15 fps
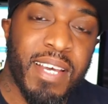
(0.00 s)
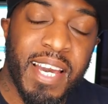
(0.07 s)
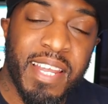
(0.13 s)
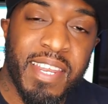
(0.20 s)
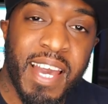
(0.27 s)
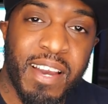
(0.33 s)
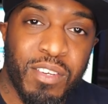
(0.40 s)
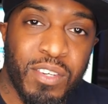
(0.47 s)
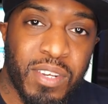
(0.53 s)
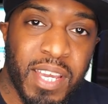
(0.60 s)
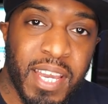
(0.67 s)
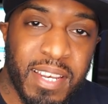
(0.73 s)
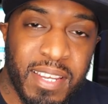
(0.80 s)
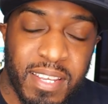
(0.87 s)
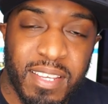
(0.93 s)
and how you're going to
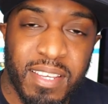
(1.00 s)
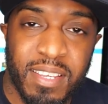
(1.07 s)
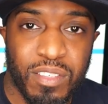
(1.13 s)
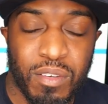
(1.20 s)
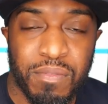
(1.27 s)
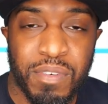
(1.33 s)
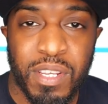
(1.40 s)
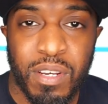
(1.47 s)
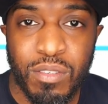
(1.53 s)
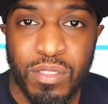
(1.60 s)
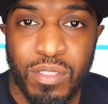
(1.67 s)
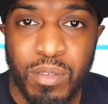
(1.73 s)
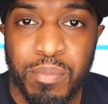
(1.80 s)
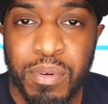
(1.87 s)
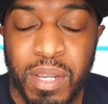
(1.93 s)
edit your videos
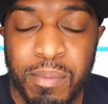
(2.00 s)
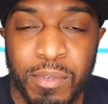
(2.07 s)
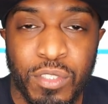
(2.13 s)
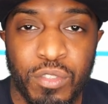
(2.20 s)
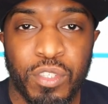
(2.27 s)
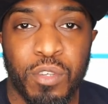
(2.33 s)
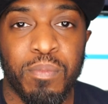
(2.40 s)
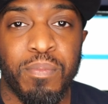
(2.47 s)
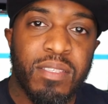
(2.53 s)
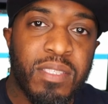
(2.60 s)
to put them on YouTube.